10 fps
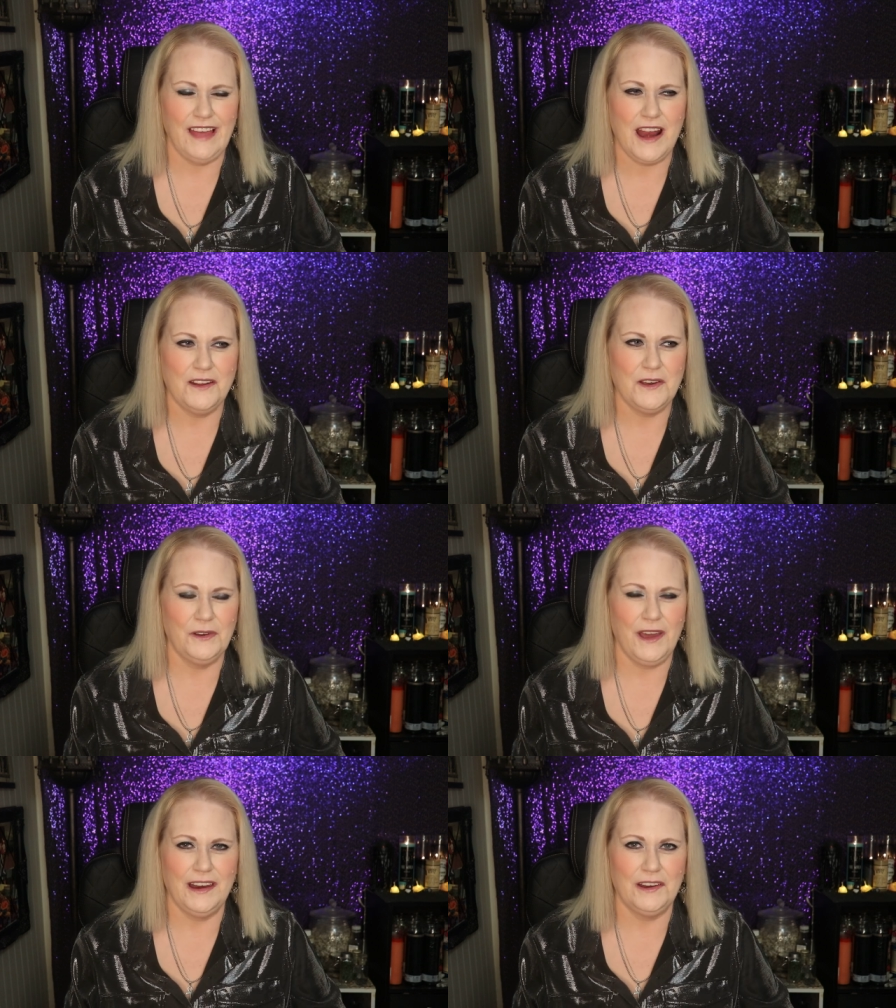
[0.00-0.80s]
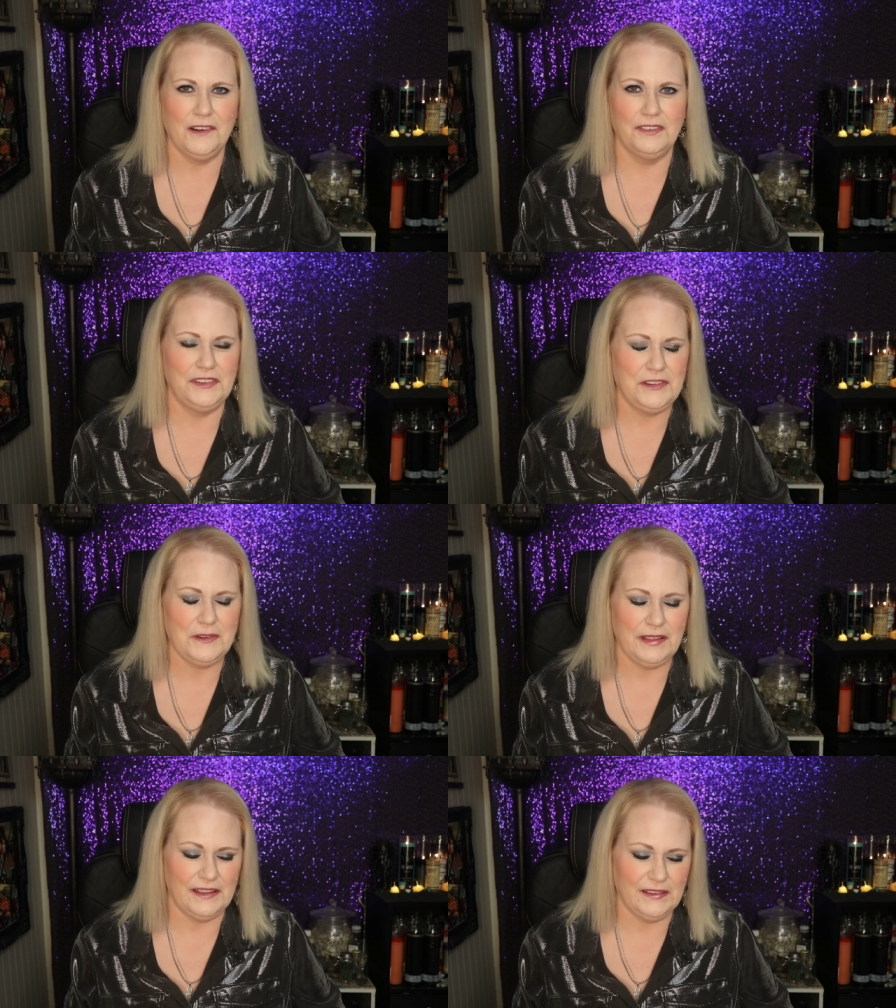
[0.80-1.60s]
I don't know, kind of nervous
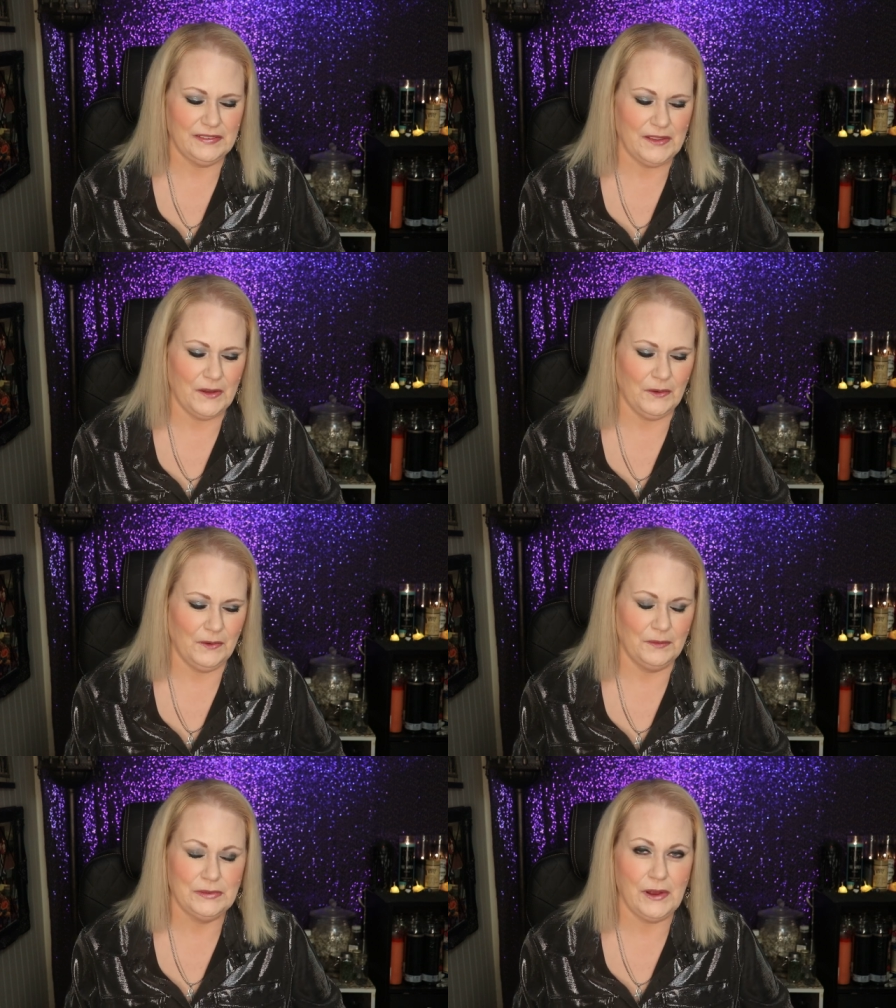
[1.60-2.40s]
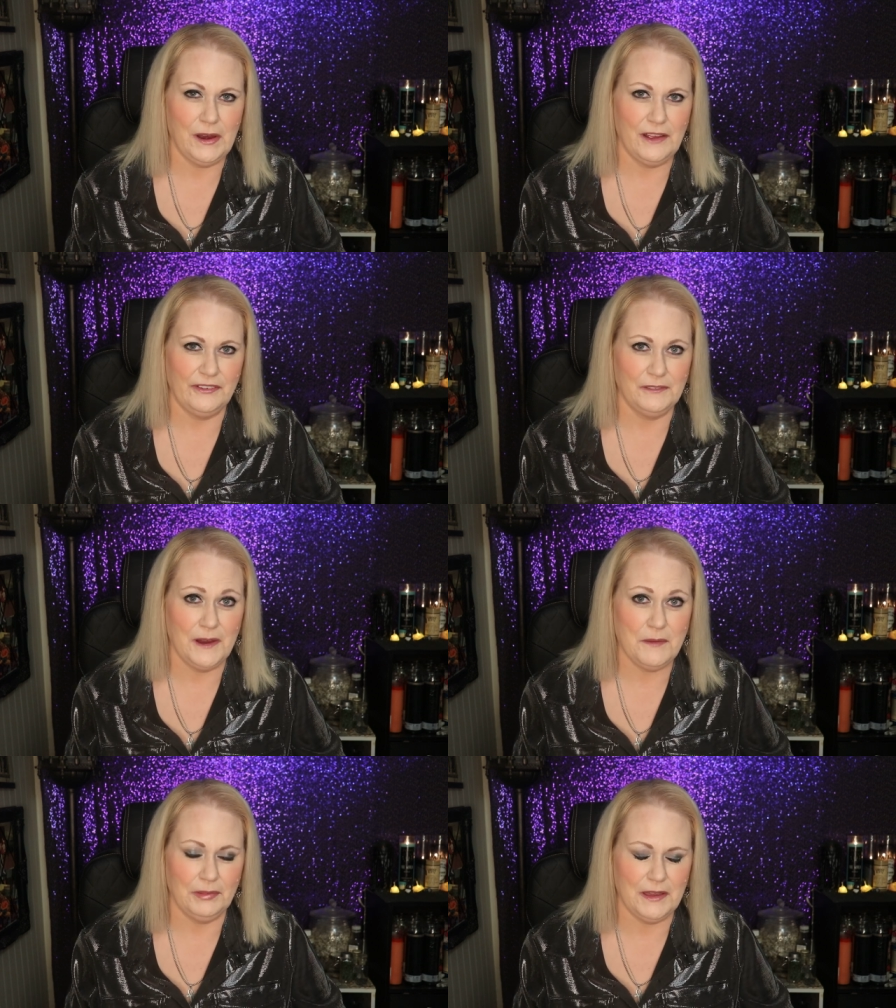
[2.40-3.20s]
doing this, so I'm sorry if I'm
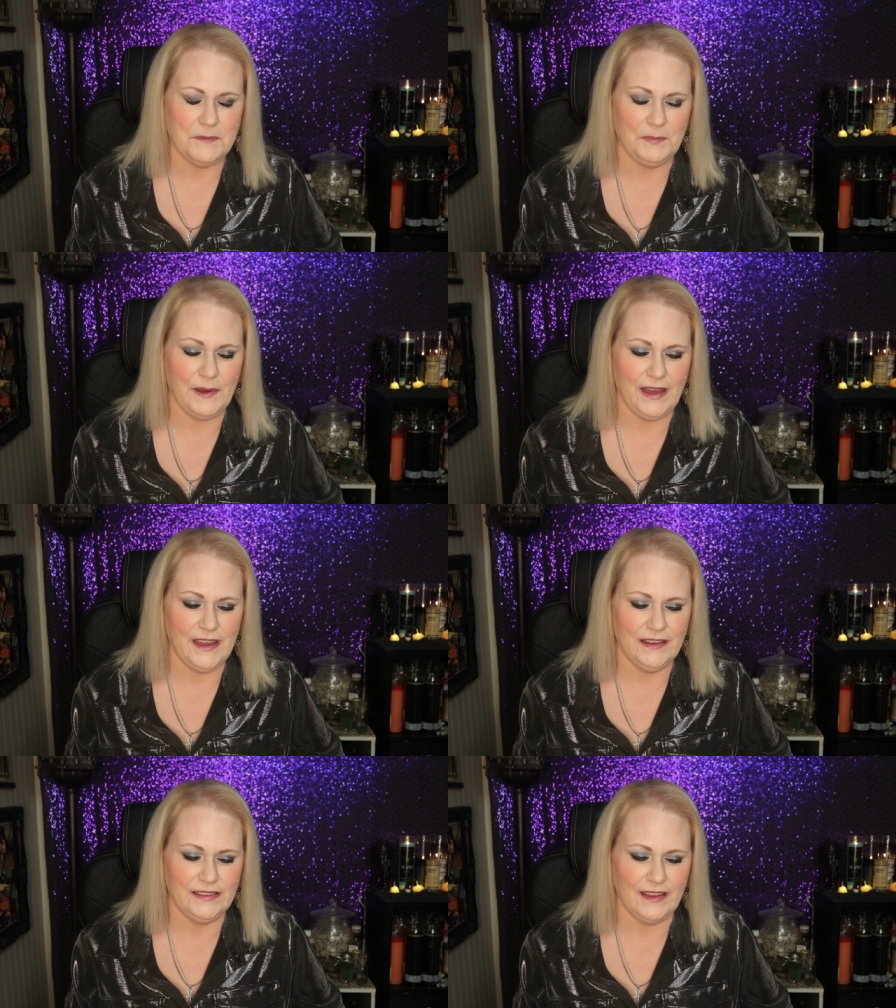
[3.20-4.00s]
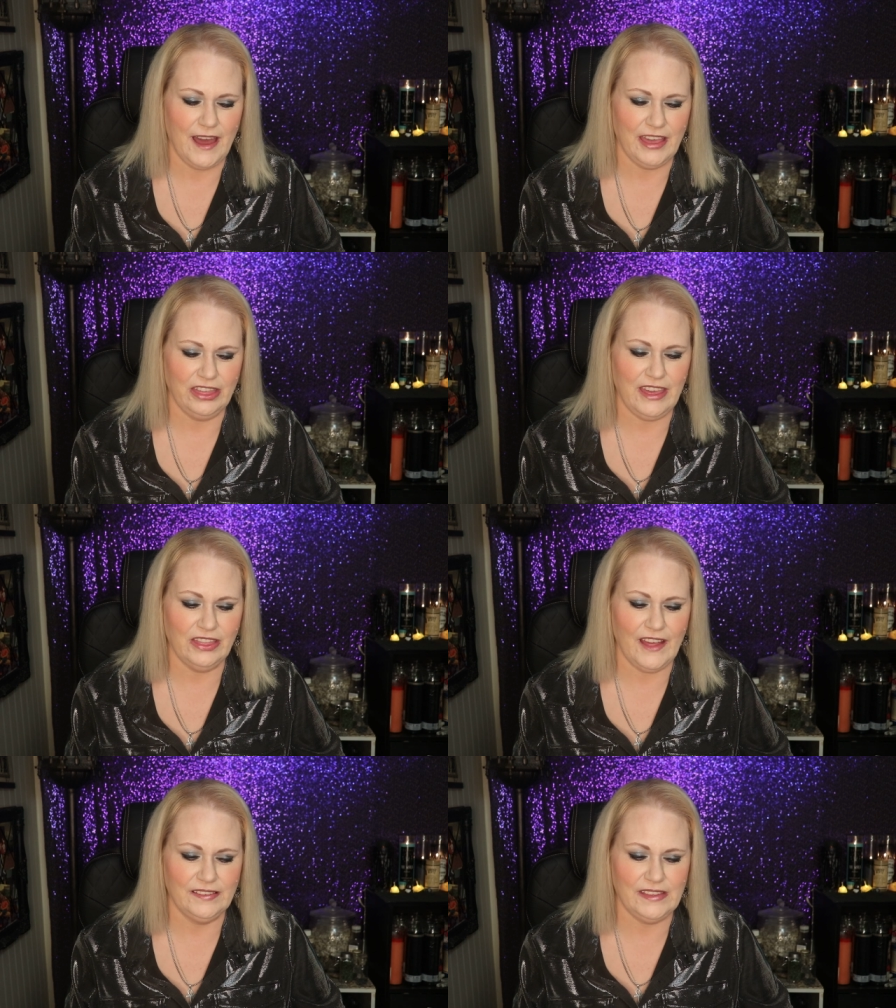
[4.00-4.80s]
rambling, but I
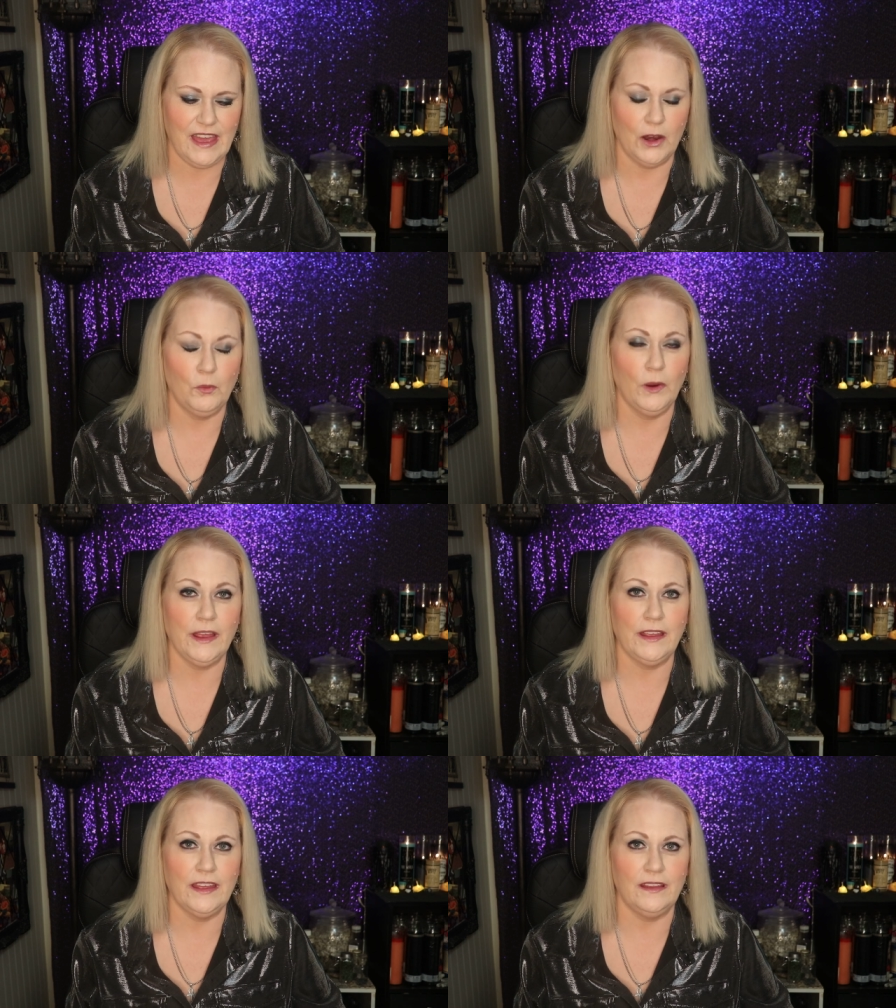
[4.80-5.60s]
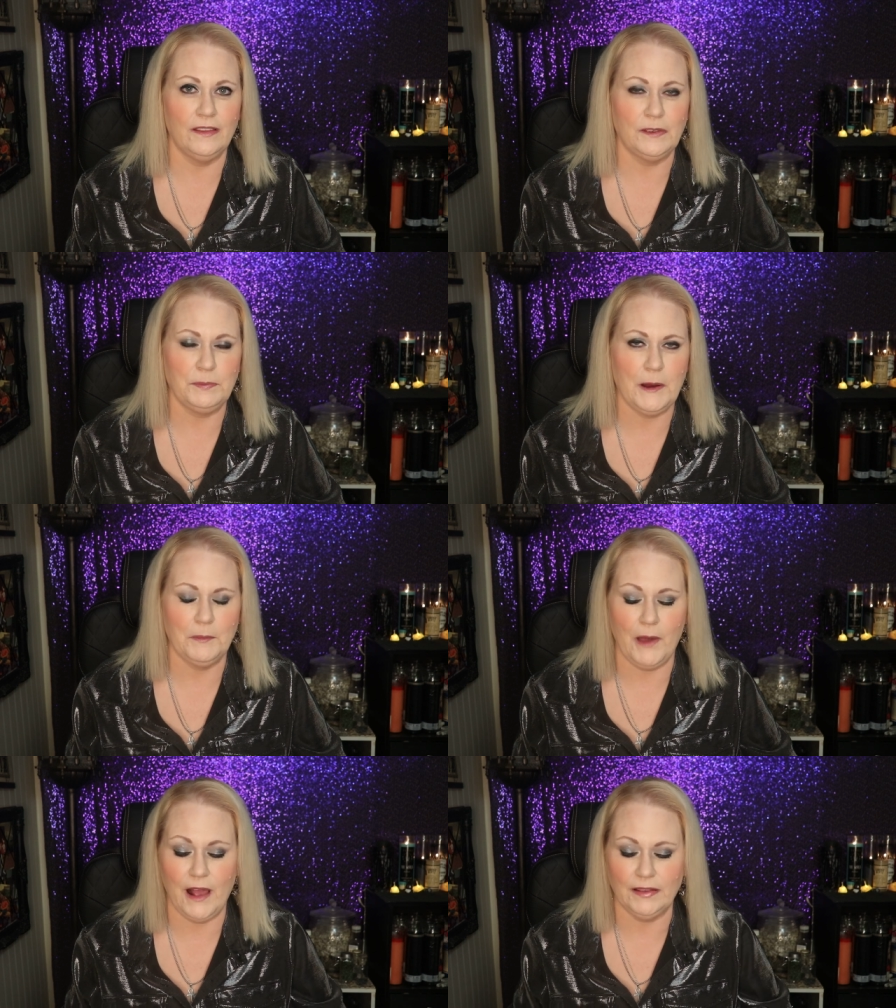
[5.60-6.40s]
think that's it. We're gonna get in the
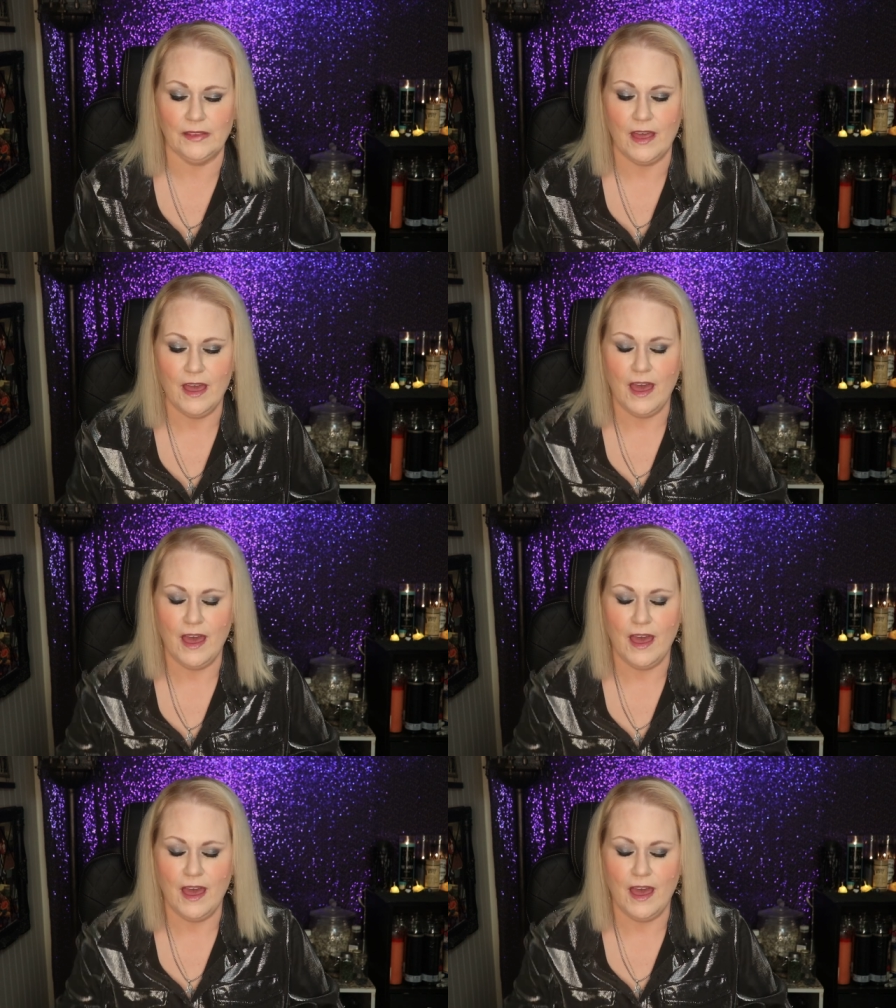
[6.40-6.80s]
spirit box.